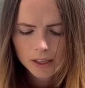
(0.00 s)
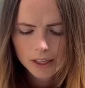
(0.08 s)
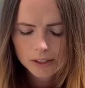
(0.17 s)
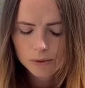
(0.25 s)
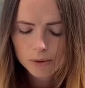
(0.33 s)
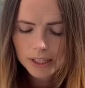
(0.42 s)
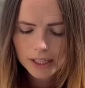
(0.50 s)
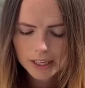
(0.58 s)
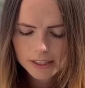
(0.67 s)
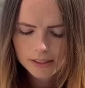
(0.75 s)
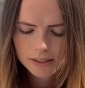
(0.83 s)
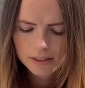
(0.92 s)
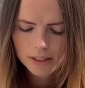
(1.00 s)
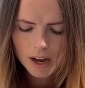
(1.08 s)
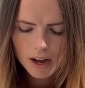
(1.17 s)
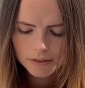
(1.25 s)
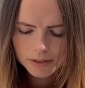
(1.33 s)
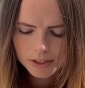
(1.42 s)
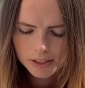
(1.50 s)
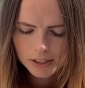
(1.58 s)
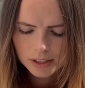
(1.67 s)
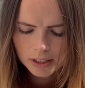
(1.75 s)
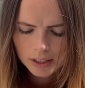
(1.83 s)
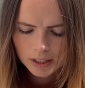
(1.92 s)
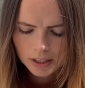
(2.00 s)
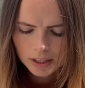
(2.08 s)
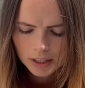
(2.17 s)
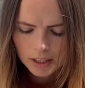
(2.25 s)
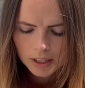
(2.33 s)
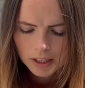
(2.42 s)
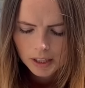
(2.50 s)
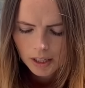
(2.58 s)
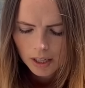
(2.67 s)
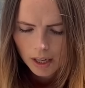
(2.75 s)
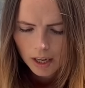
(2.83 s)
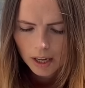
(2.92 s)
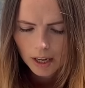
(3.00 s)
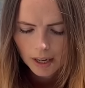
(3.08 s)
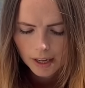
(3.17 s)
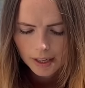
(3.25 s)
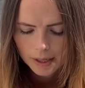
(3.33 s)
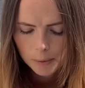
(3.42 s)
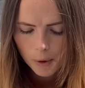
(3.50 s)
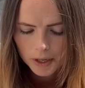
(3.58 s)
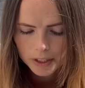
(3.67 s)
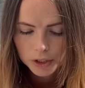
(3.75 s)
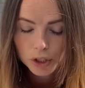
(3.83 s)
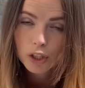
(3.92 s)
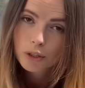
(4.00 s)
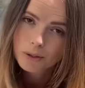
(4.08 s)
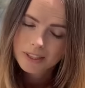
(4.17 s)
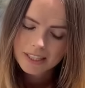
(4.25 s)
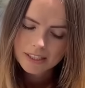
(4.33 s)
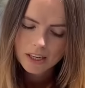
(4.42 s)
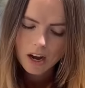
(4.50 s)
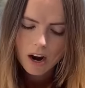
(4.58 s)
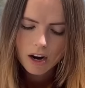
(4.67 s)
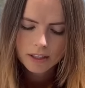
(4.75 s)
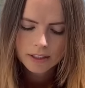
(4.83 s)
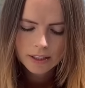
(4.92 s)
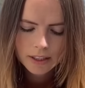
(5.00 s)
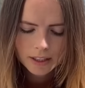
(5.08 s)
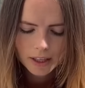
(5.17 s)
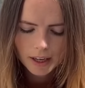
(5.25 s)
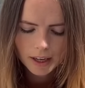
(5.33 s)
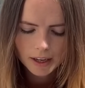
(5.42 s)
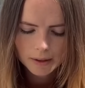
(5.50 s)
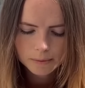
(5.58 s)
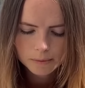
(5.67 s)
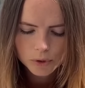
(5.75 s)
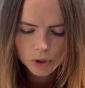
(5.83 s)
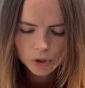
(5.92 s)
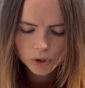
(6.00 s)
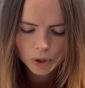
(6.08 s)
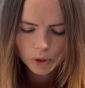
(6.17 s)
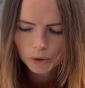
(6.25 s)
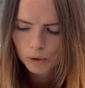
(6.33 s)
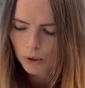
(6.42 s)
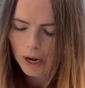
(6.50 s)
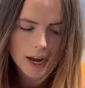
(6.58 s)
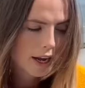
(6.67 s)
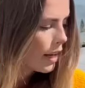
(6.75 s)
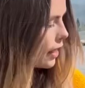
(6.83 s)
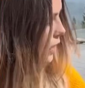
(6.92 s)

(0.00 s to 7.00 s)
is really nice and soft. I wanted to use this yarn, so I